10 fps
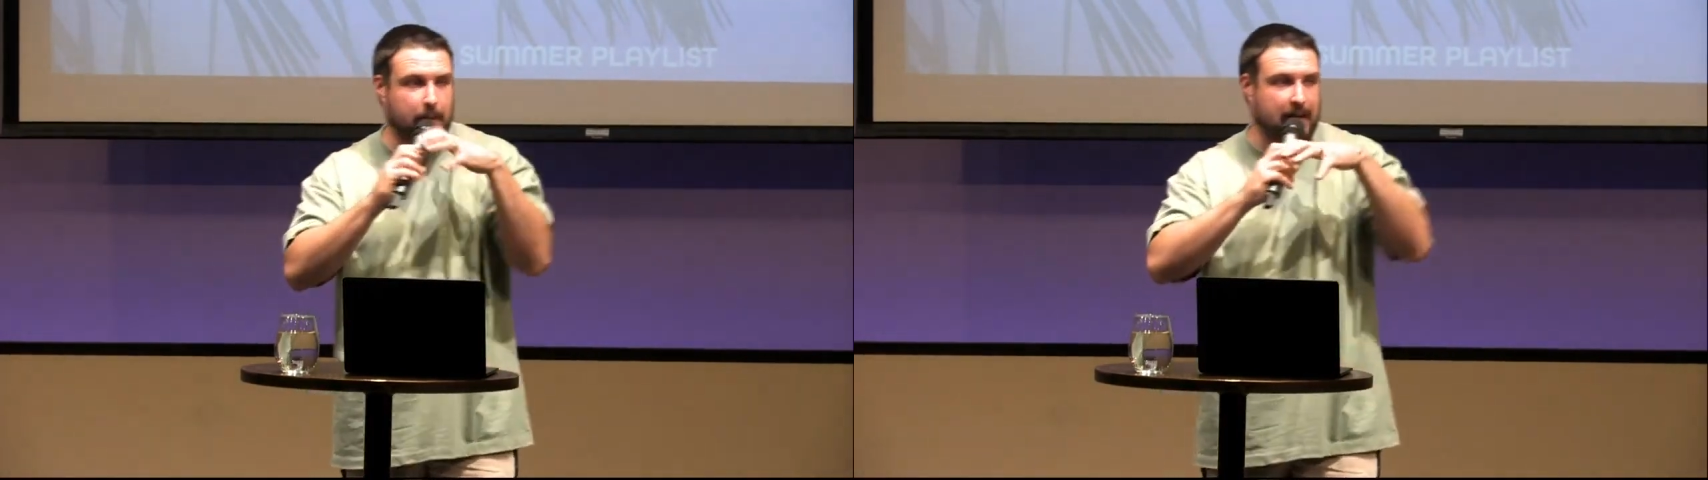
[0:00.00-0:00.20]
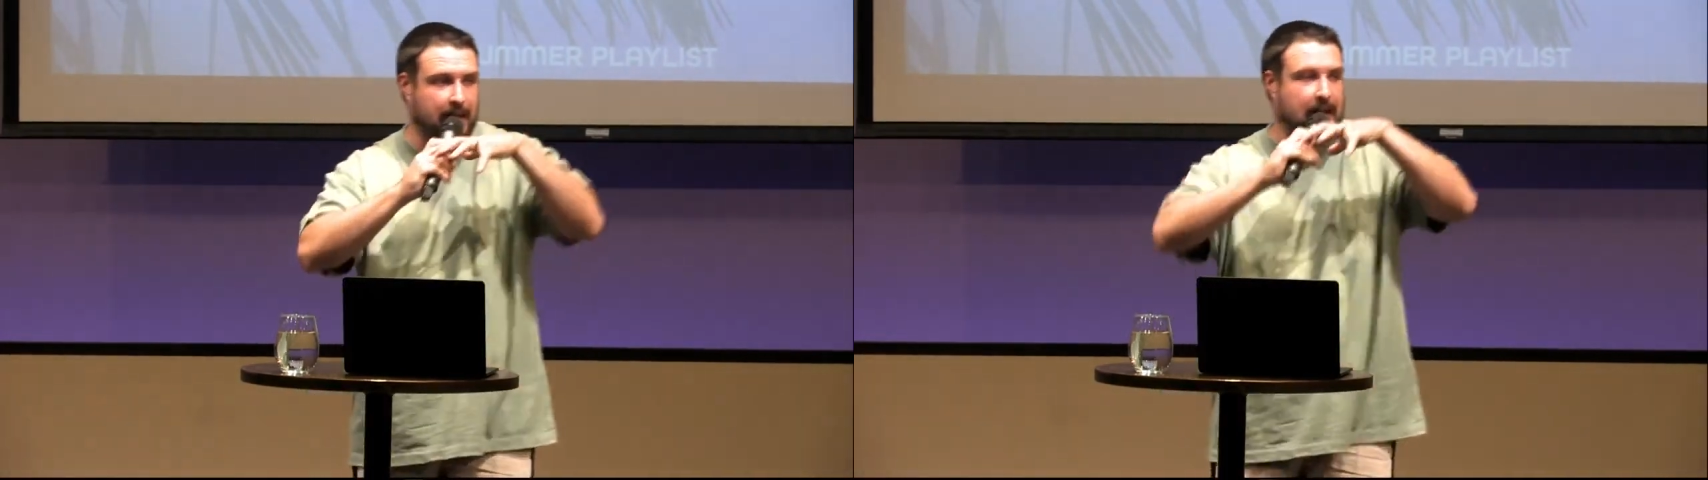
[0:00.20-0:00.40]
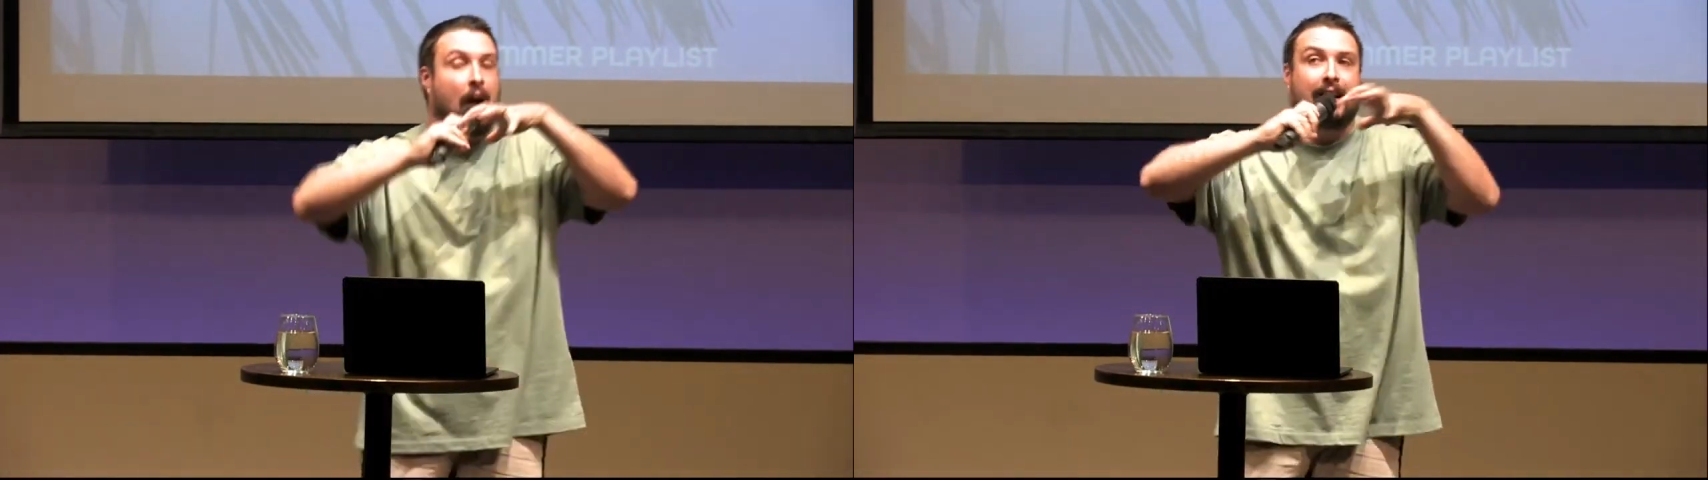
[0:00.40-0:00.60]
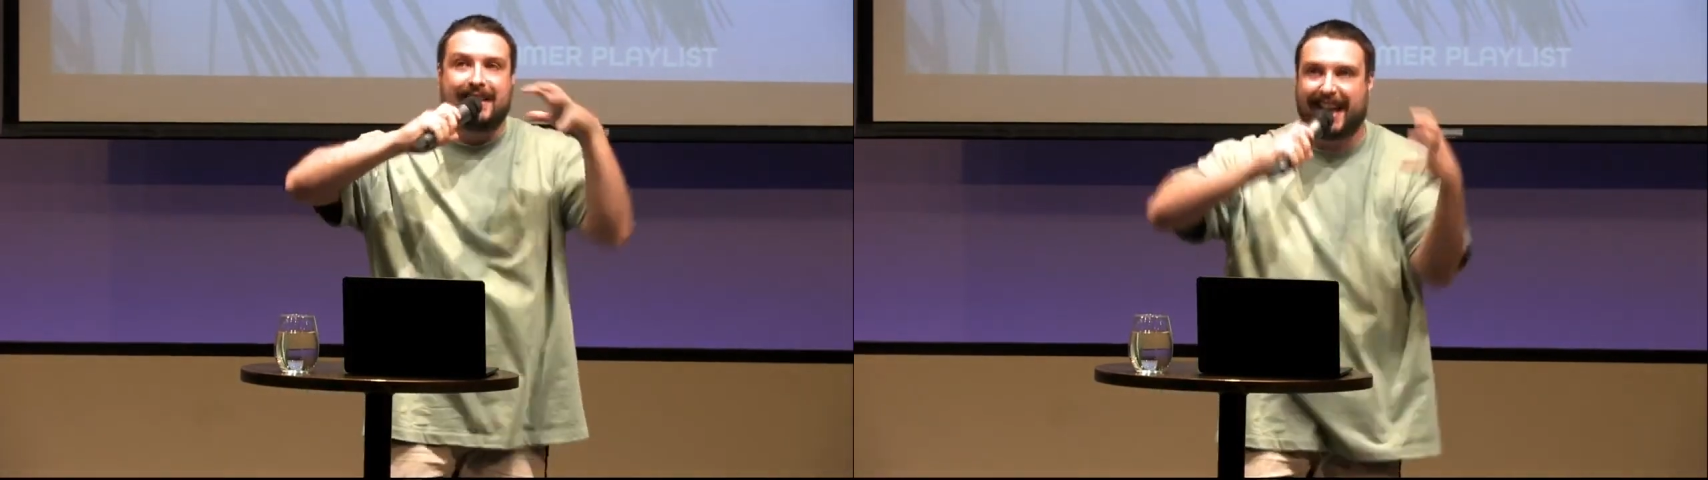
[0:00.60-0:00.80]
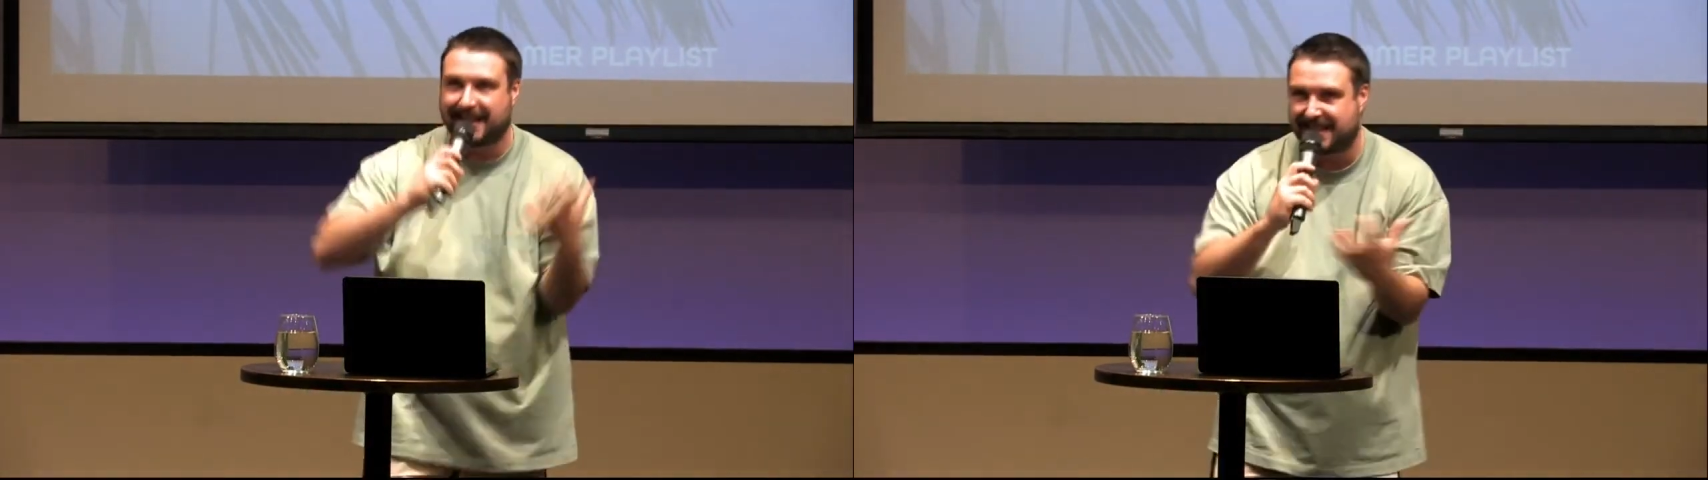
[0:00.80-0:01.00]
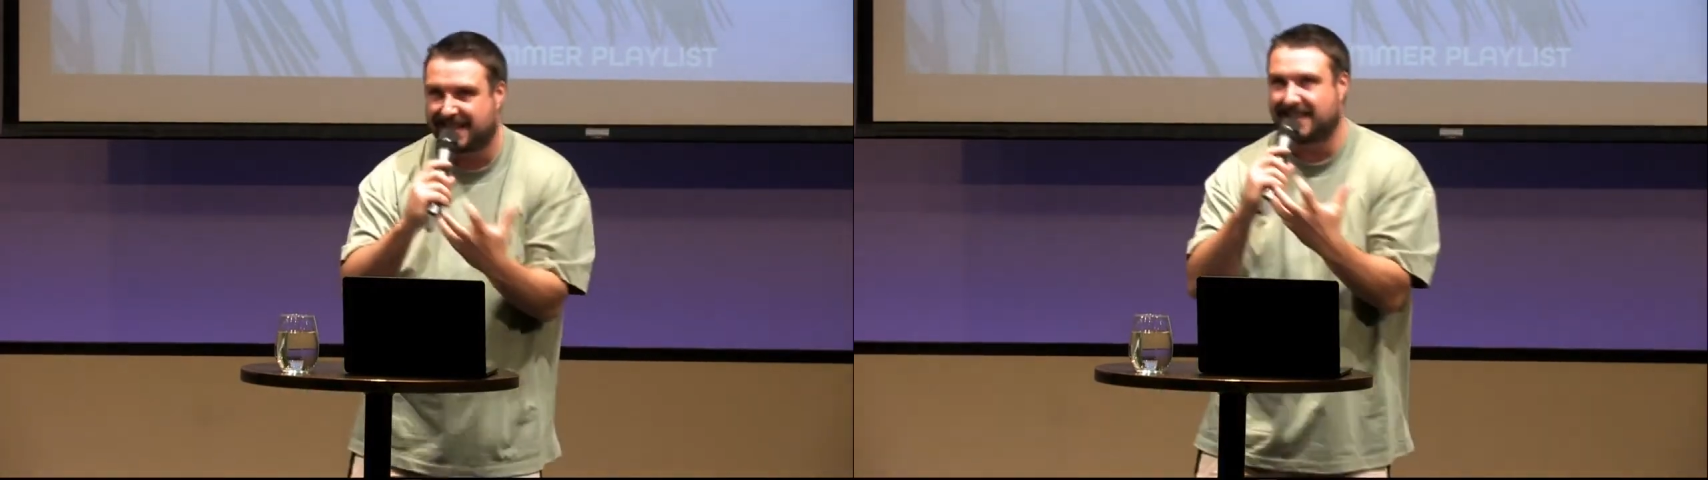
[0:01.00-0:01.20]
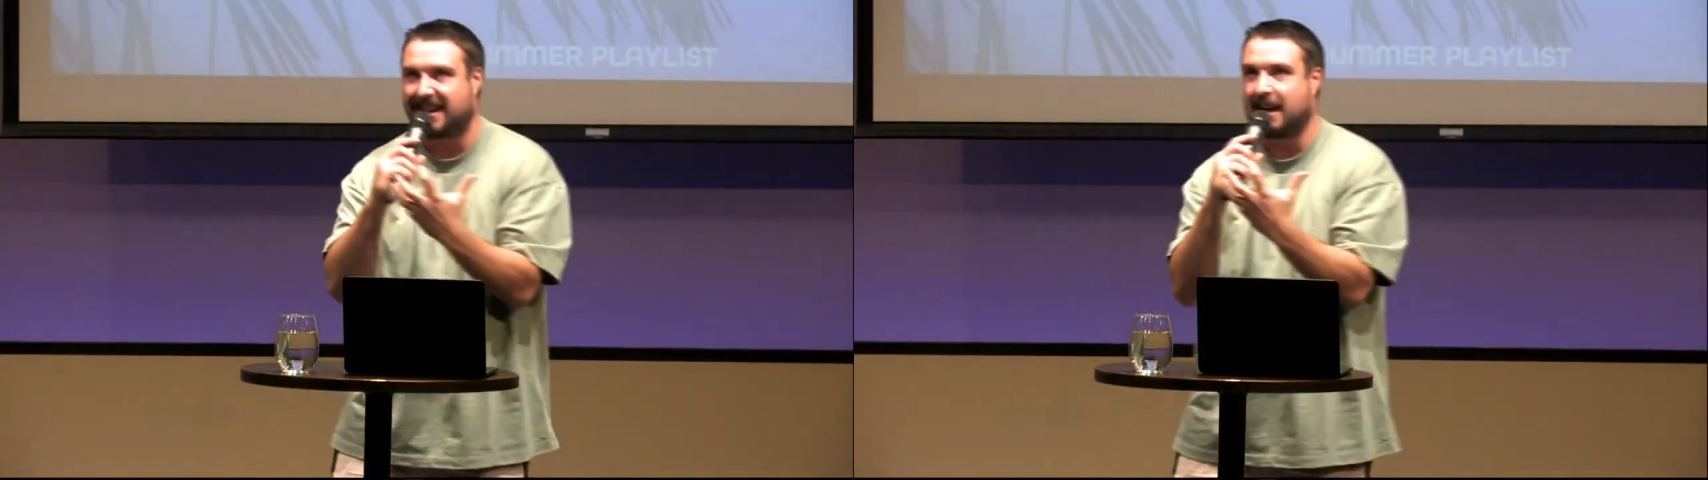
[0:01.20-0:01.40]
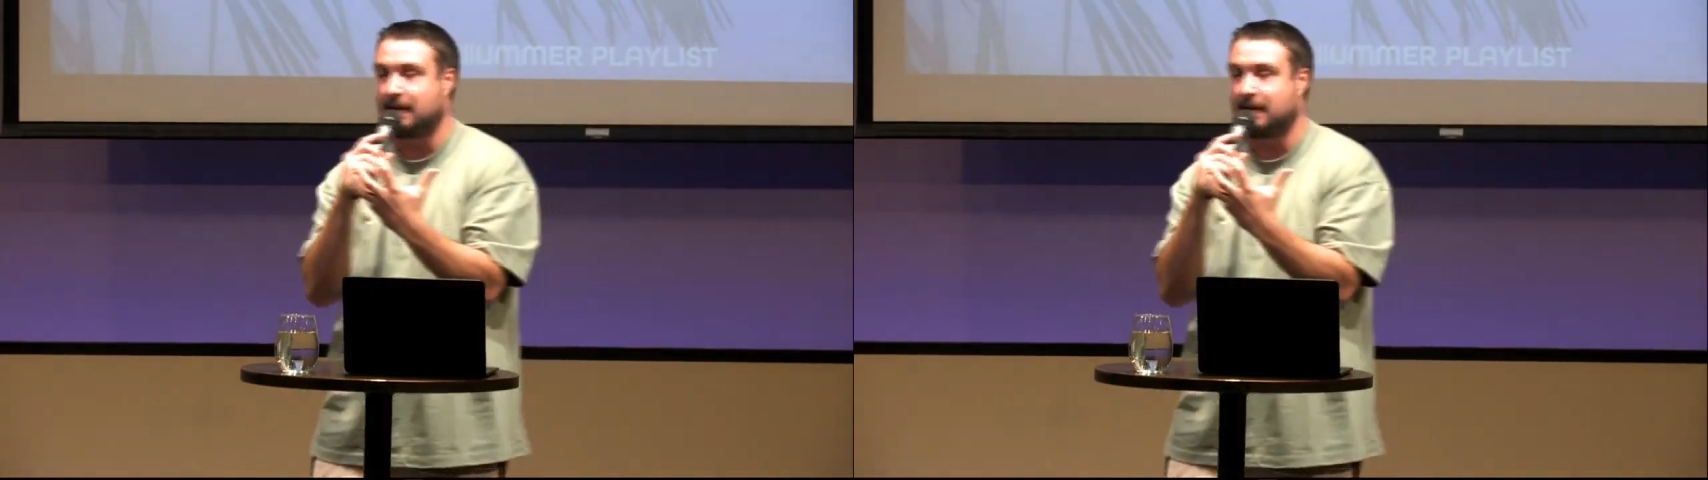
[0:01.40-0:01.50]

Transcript: a little bit of the context